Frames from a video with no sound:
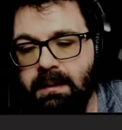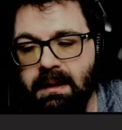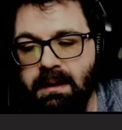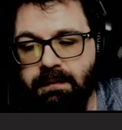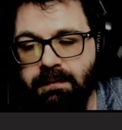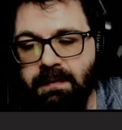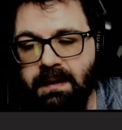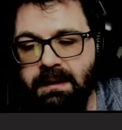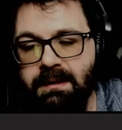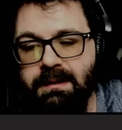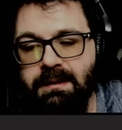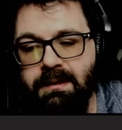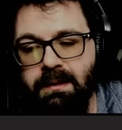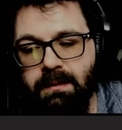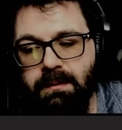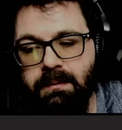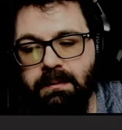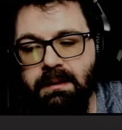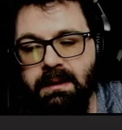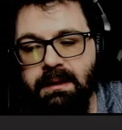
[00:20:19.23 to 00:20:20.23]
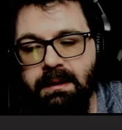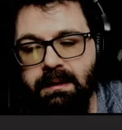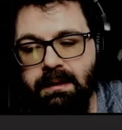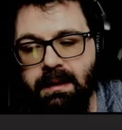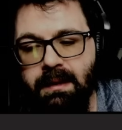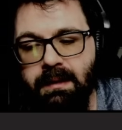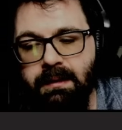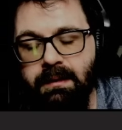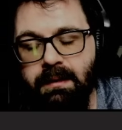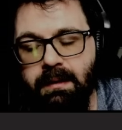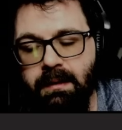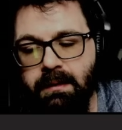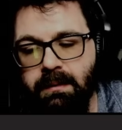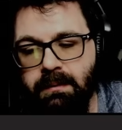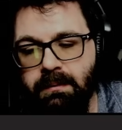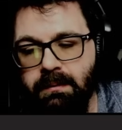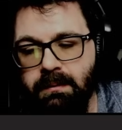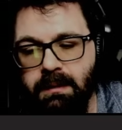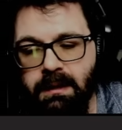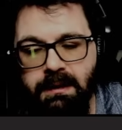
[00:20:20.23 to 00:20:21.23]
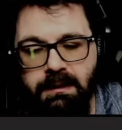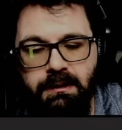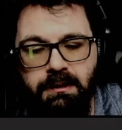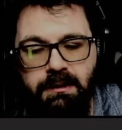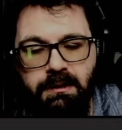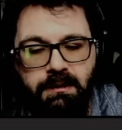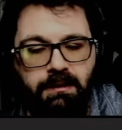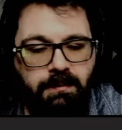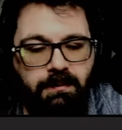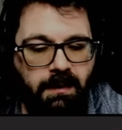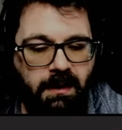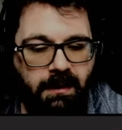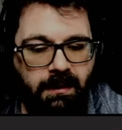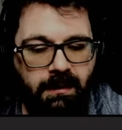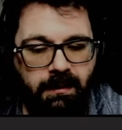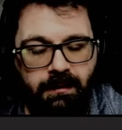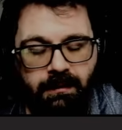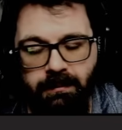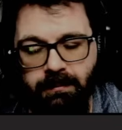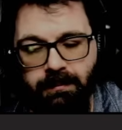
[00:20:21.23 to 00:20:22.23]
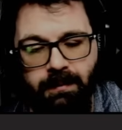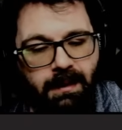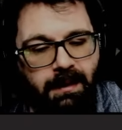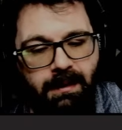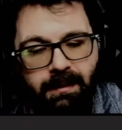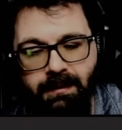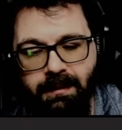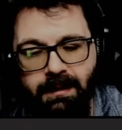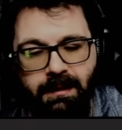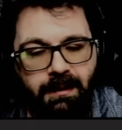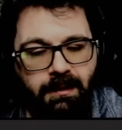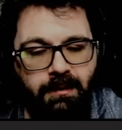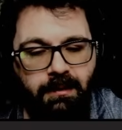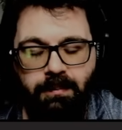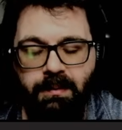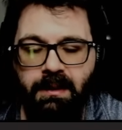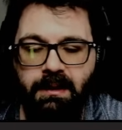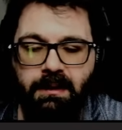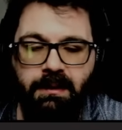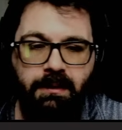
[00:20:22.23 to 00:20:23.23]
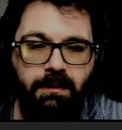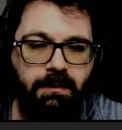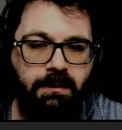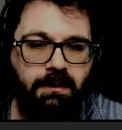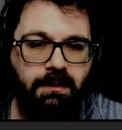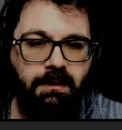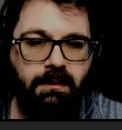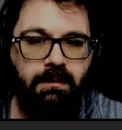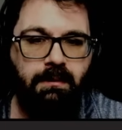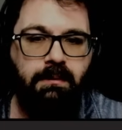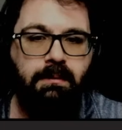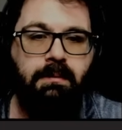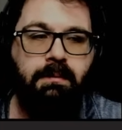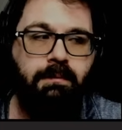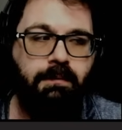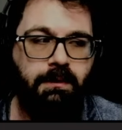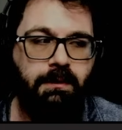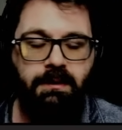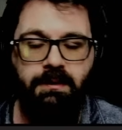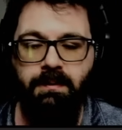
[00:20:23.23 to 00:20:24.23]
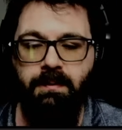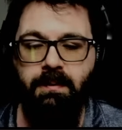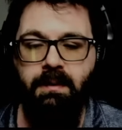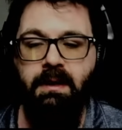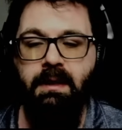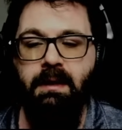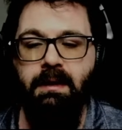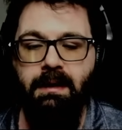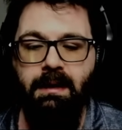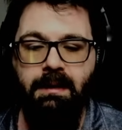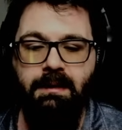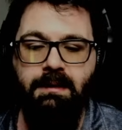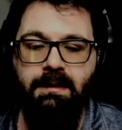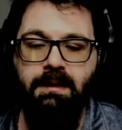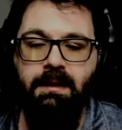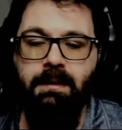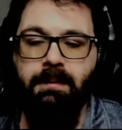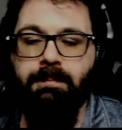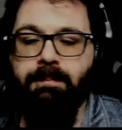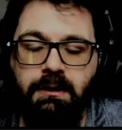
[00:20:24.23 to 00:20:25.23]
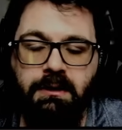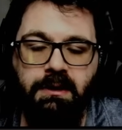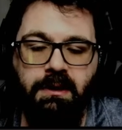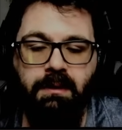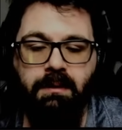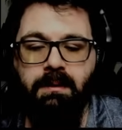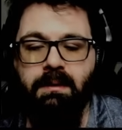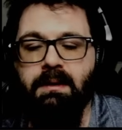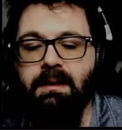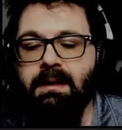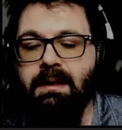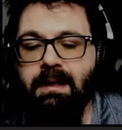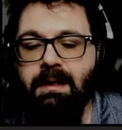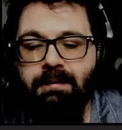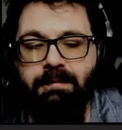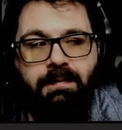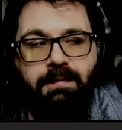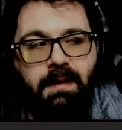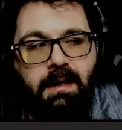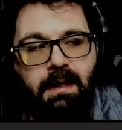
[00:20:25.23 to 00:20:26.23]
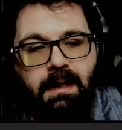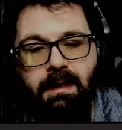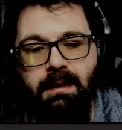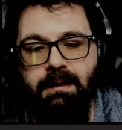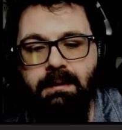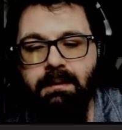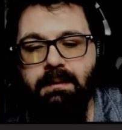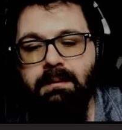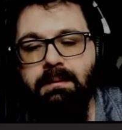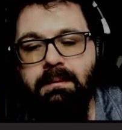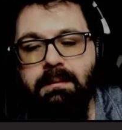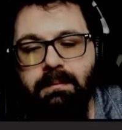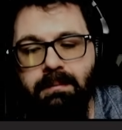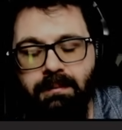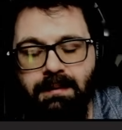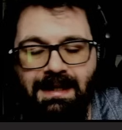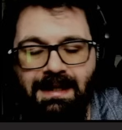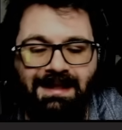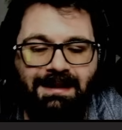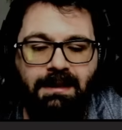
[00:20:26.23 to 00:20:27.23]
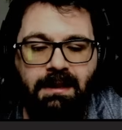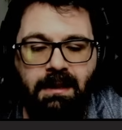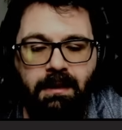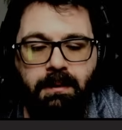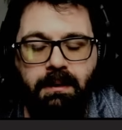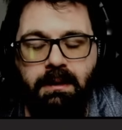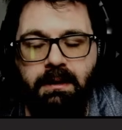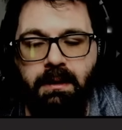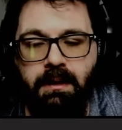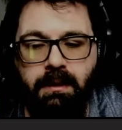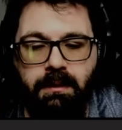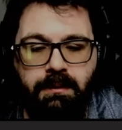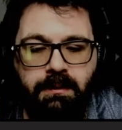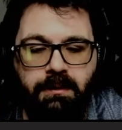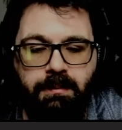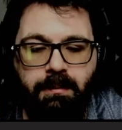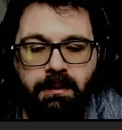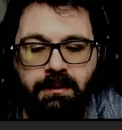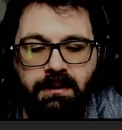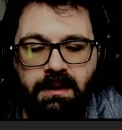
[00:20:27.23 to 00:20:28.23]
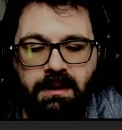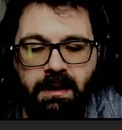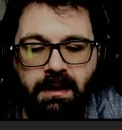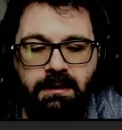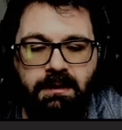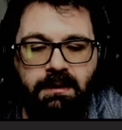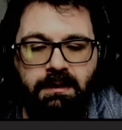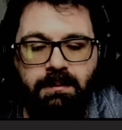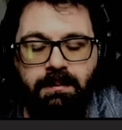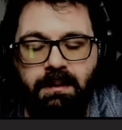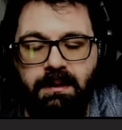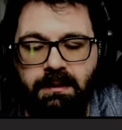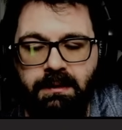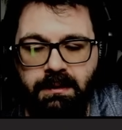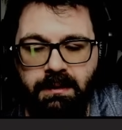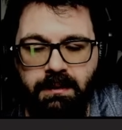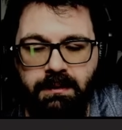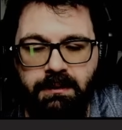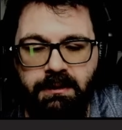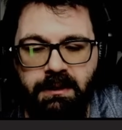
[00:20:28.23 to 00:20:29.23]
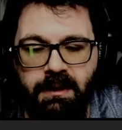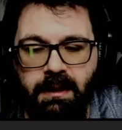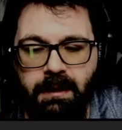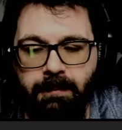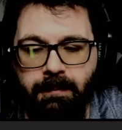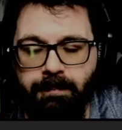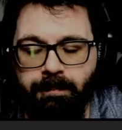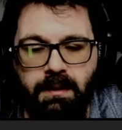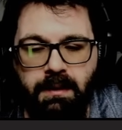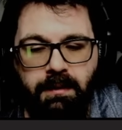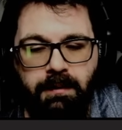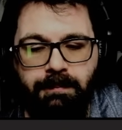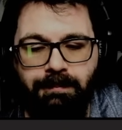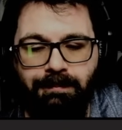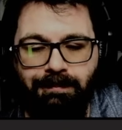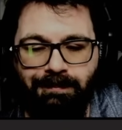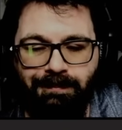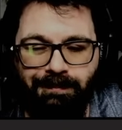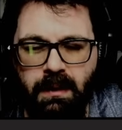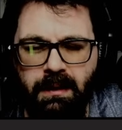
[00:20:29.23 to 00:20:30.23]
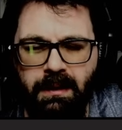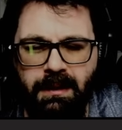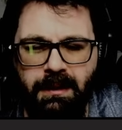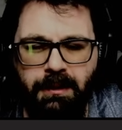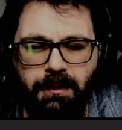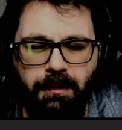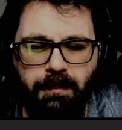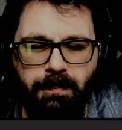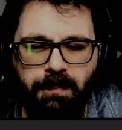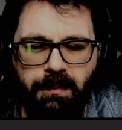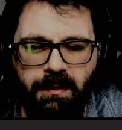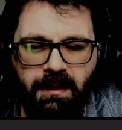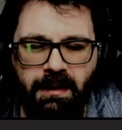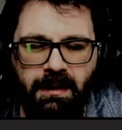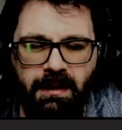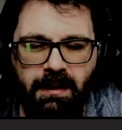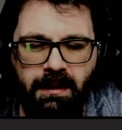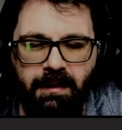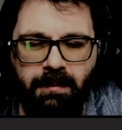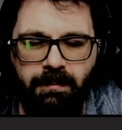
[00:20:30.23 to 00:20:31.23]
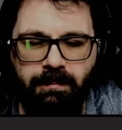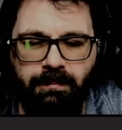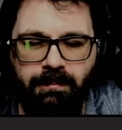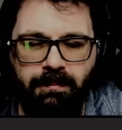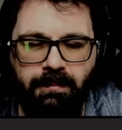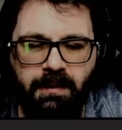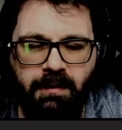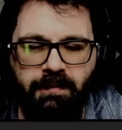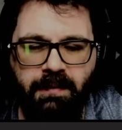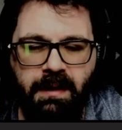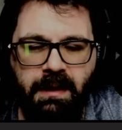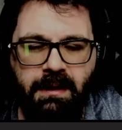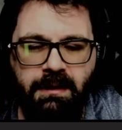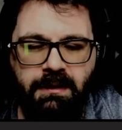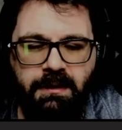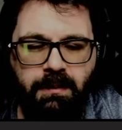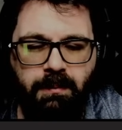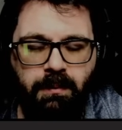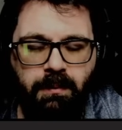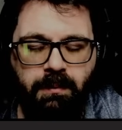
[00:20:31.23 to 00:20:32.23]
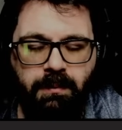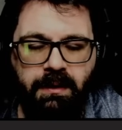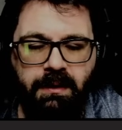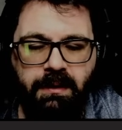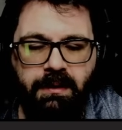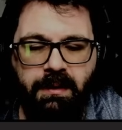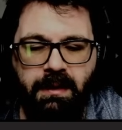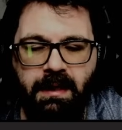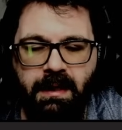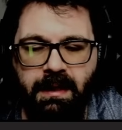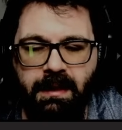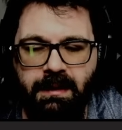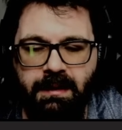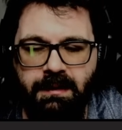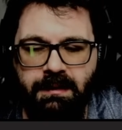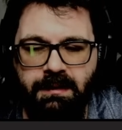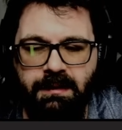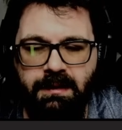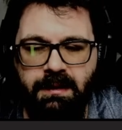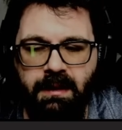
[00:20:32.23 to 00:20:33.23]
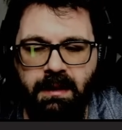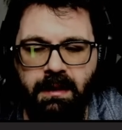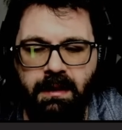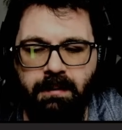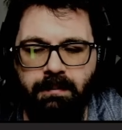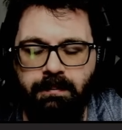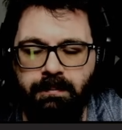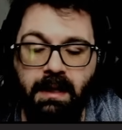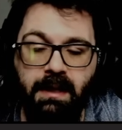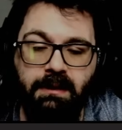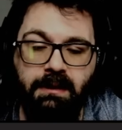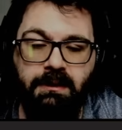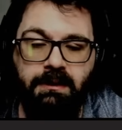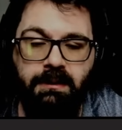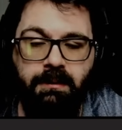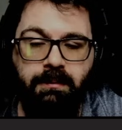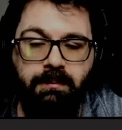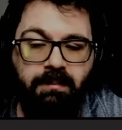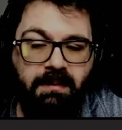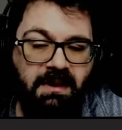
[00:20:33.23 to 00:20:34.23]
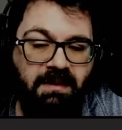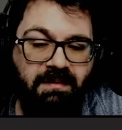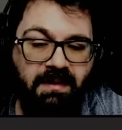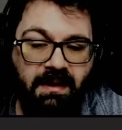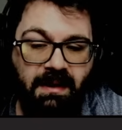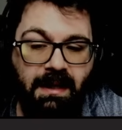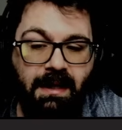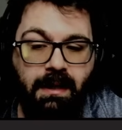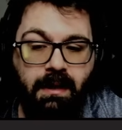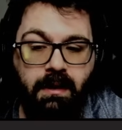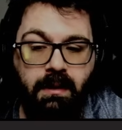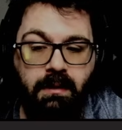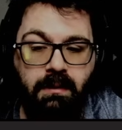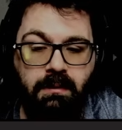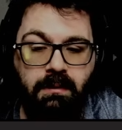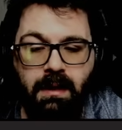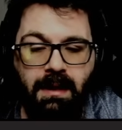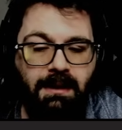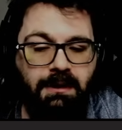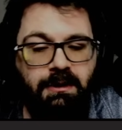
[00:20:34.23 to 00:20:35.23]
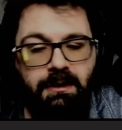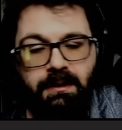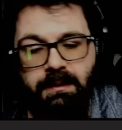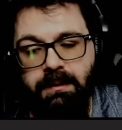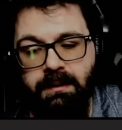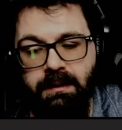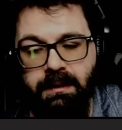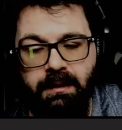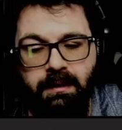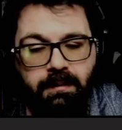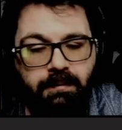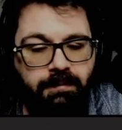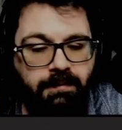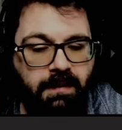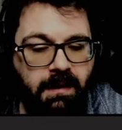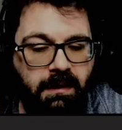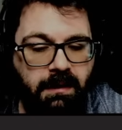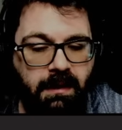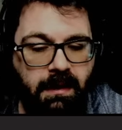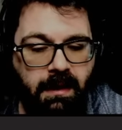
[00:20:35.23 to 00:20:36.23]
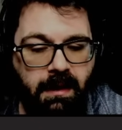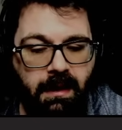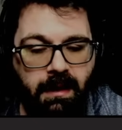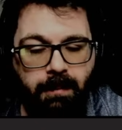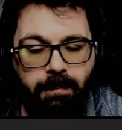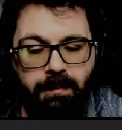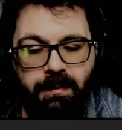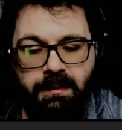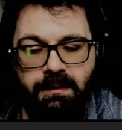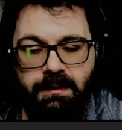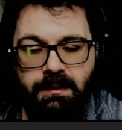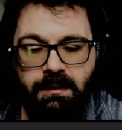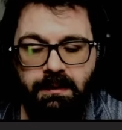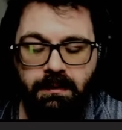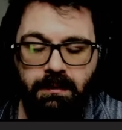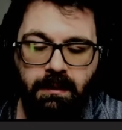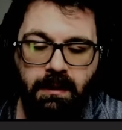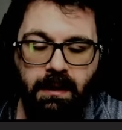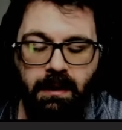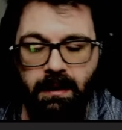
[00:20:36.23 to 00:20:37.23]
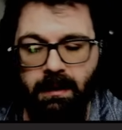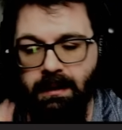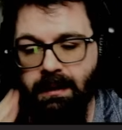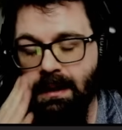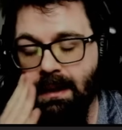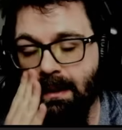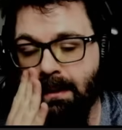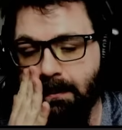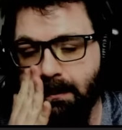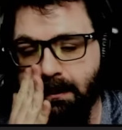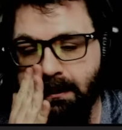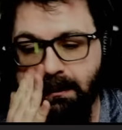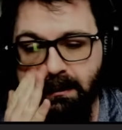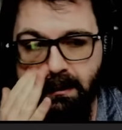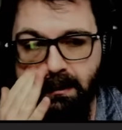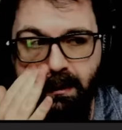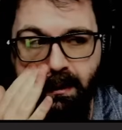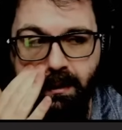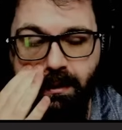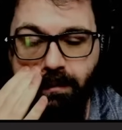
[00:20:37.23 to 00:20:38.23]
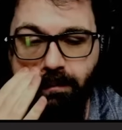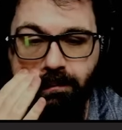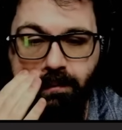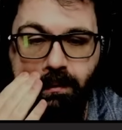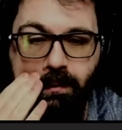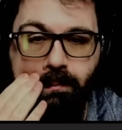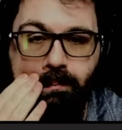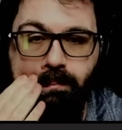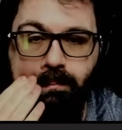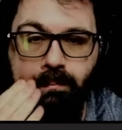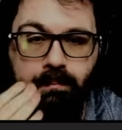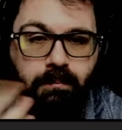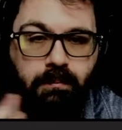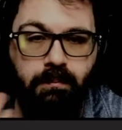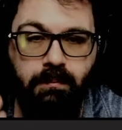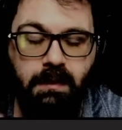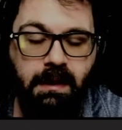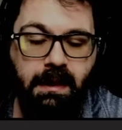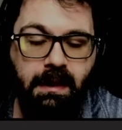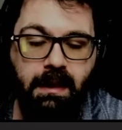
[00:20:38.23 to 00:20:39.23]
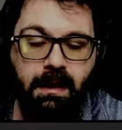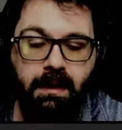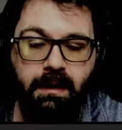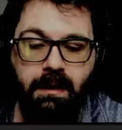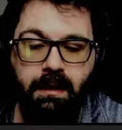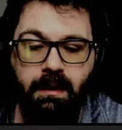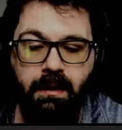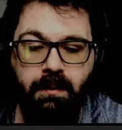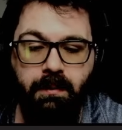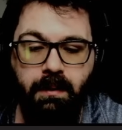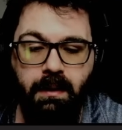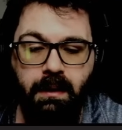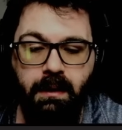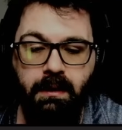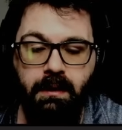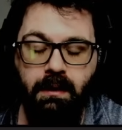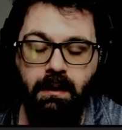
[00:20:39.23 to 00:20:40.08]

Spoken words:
If I don't get that though, it's just regulated to being used for story, and that's it. And generally I find that's how it goes most cases with the Skulljack. So while I could put it here if I had someone with a good hacking stat, or actually even there, I generally don't find that happens, and I don't usually go for a hack anyway.